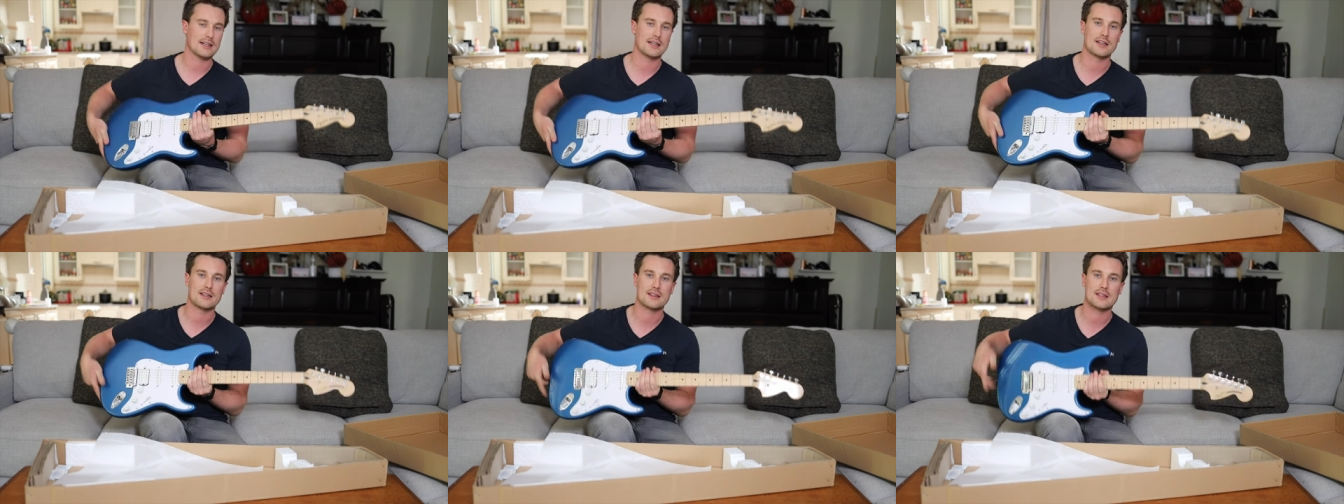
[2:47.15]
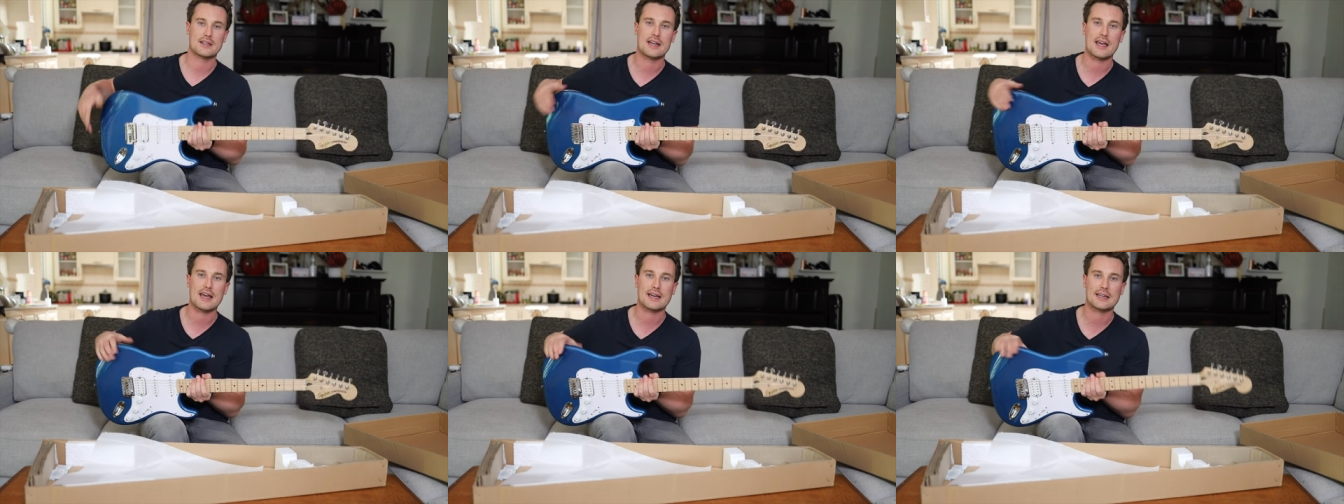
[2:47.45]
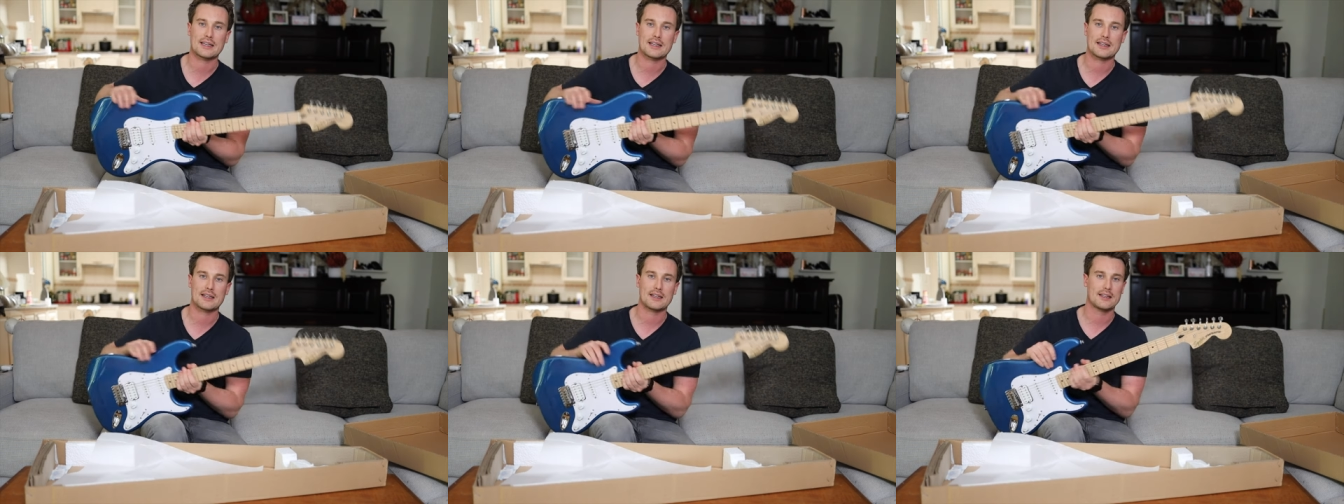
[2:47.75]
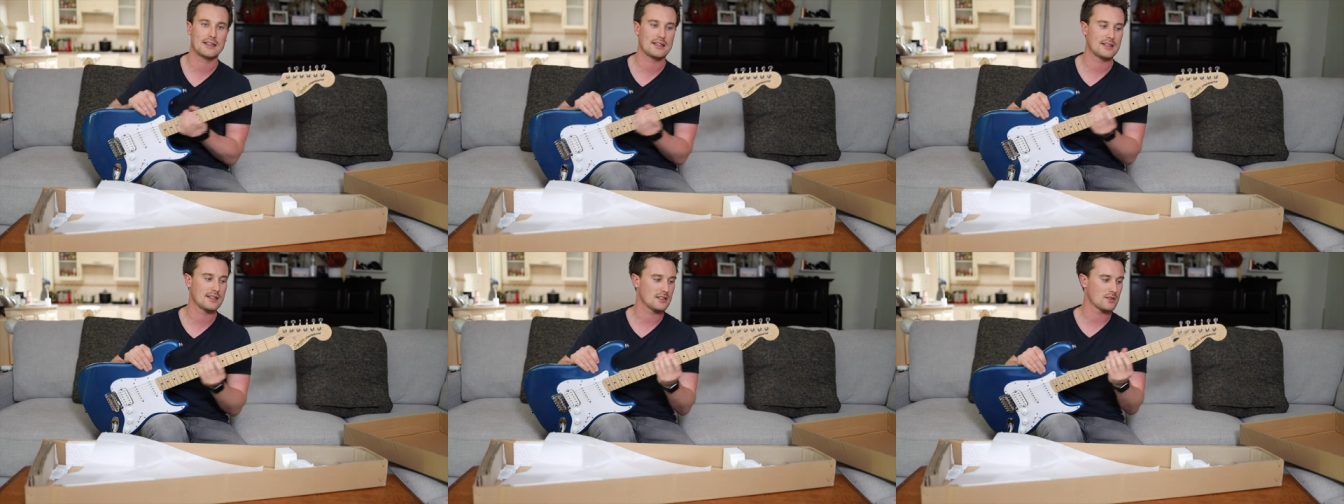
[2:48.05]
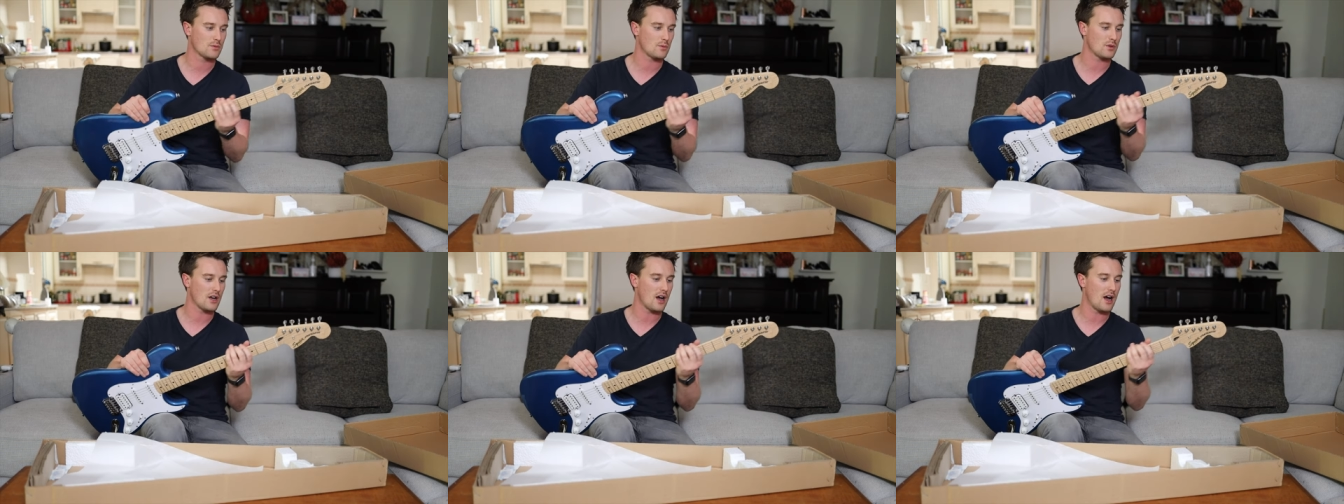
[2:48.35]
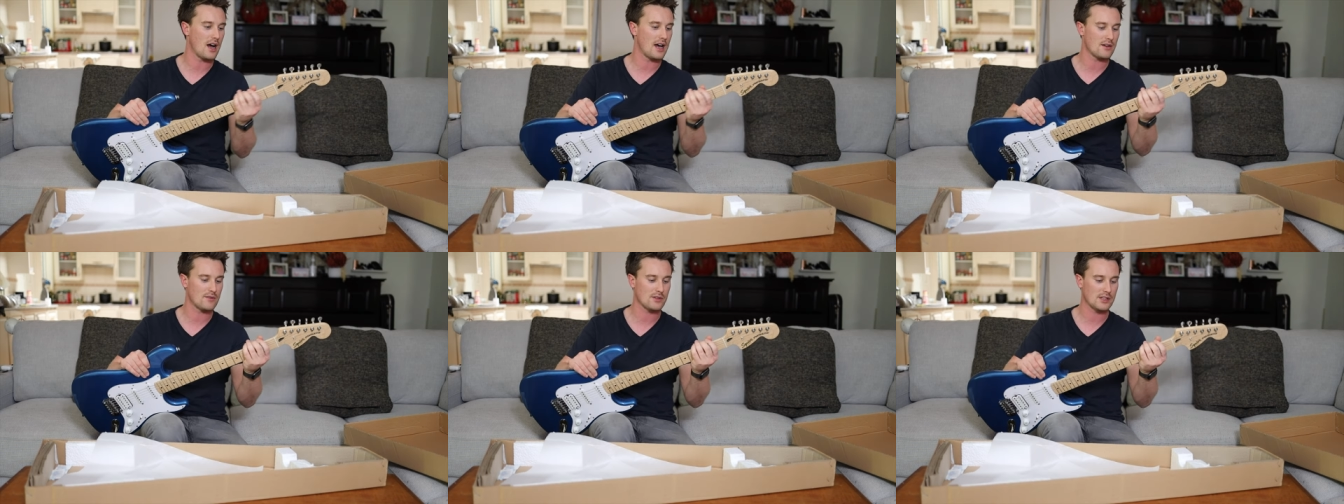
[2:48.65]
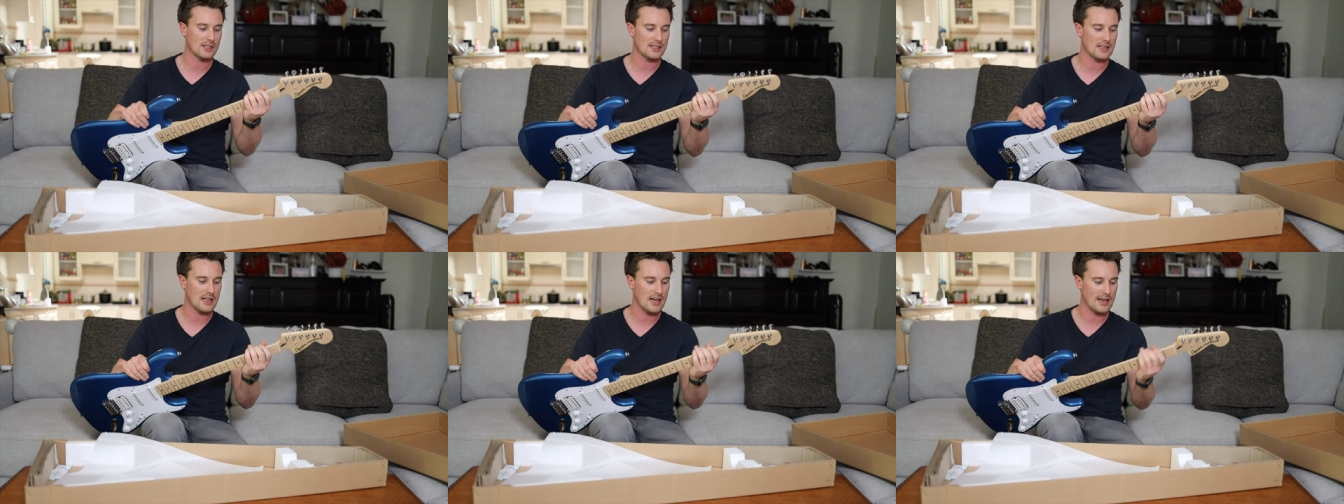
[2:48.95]
The neck is what I
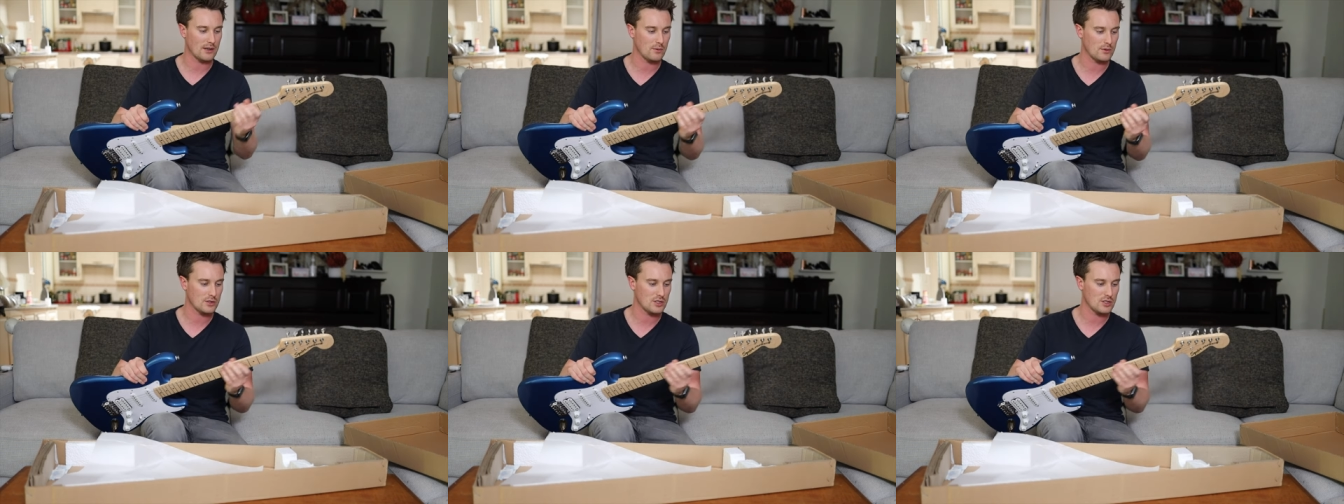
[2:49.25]
really like,